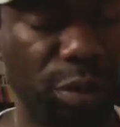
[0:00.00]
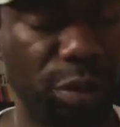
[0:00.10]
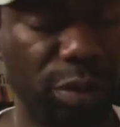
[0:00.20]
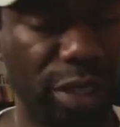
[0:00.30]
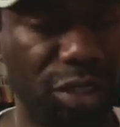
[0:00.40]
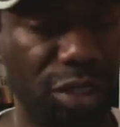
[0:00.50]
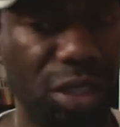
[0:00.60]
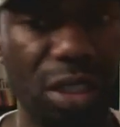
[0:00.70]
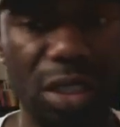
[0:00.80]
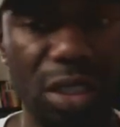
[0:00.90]
pretty much,
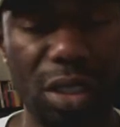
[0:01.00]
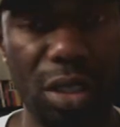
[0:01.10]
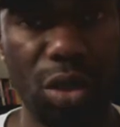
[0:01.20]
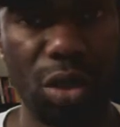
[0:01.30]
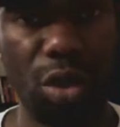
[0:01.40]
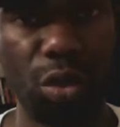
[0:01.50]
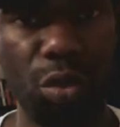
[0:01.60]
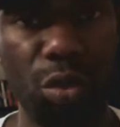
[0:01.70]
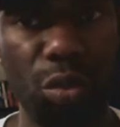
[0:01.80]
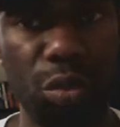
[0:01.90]

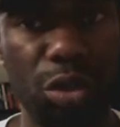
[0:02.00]
who